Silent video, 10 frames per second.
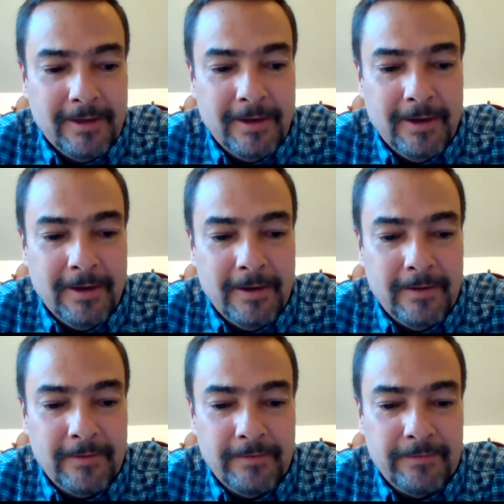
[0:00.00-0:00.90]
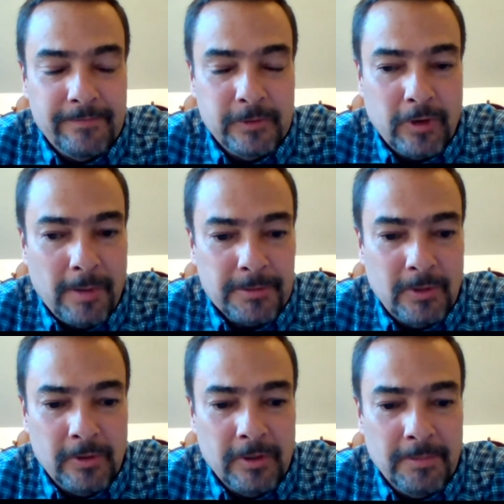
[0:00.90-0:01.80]
Crops
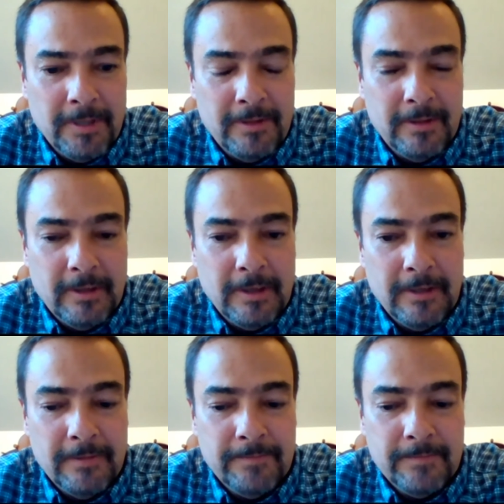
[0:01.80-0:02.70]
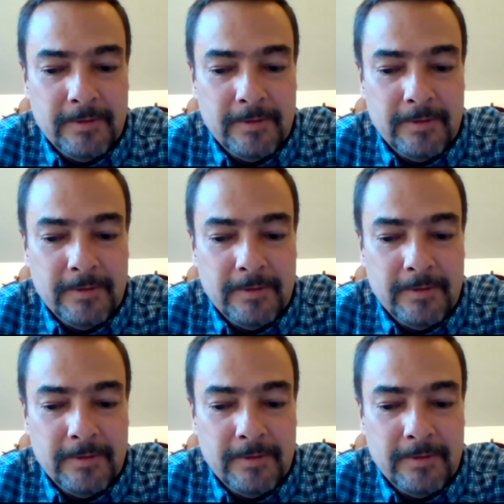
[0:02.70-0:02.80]
don't come in.